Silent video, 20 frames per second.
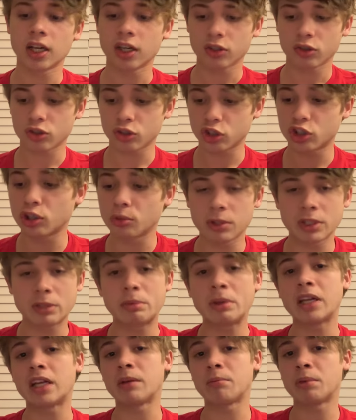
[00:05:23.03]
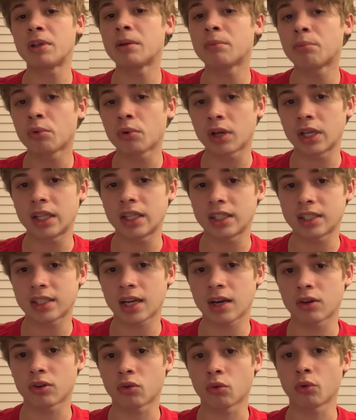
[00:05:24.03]
There's German-speaking people in this
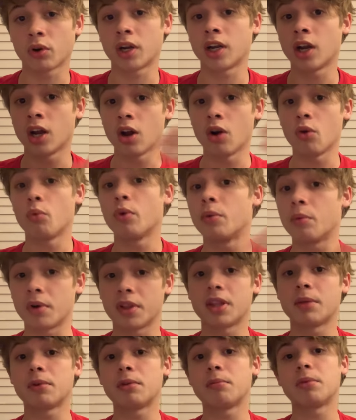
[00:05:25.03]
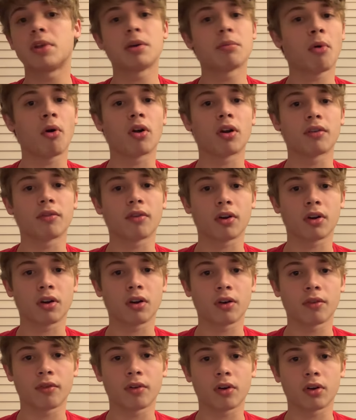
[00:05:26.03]
territory. We want them to be a part of
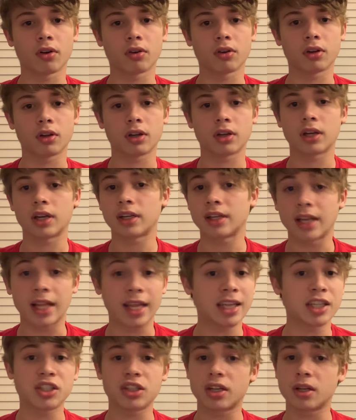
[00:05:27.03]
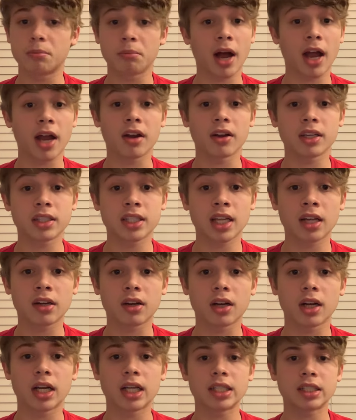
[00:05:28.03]
our nation, empire,
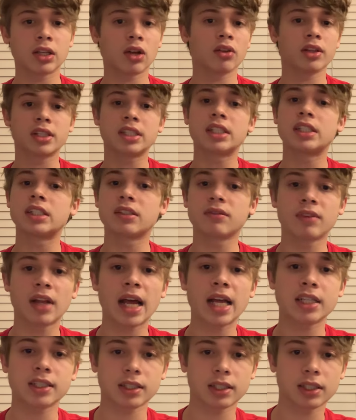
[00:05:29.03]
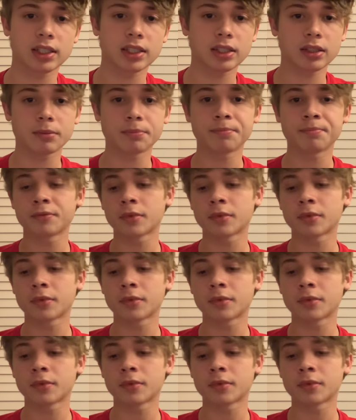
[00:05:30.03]
etc. It's all the sense of nationalism.